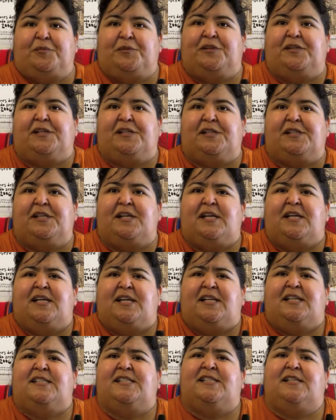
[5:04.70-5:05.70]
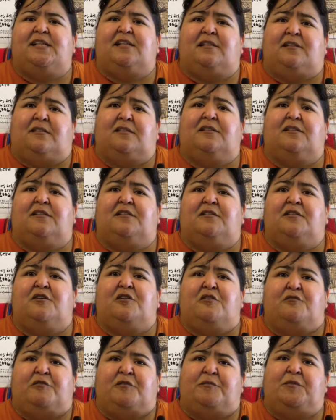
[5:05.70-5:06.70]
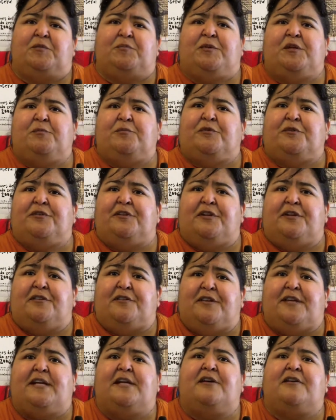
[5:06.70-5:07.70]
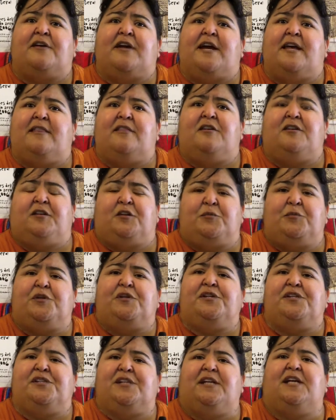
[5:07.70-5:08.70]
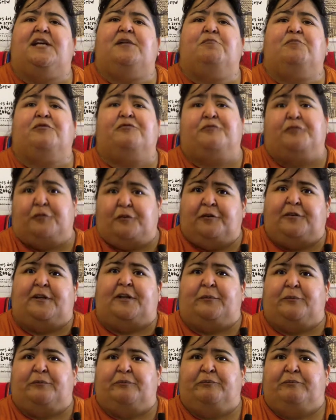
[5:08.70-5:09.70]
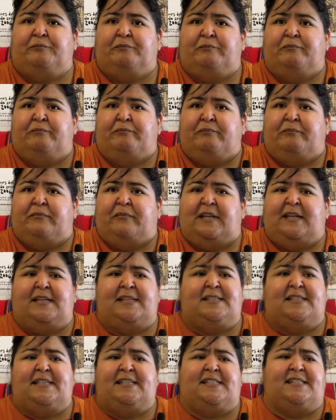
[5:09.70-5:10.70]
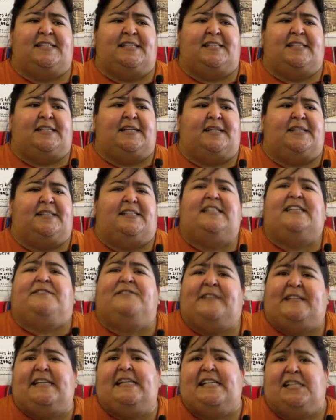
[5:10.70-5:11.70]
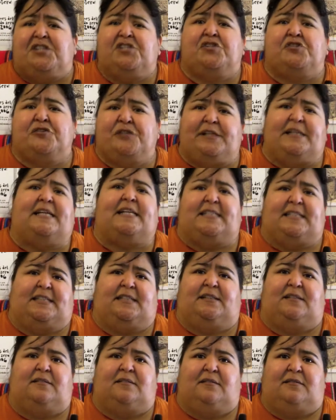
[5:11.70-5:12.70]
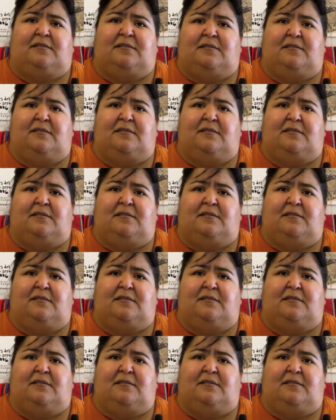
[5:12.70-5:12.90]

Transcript: communities, is they learn from the people that are there and the communities that came before them. It's a living history lesson.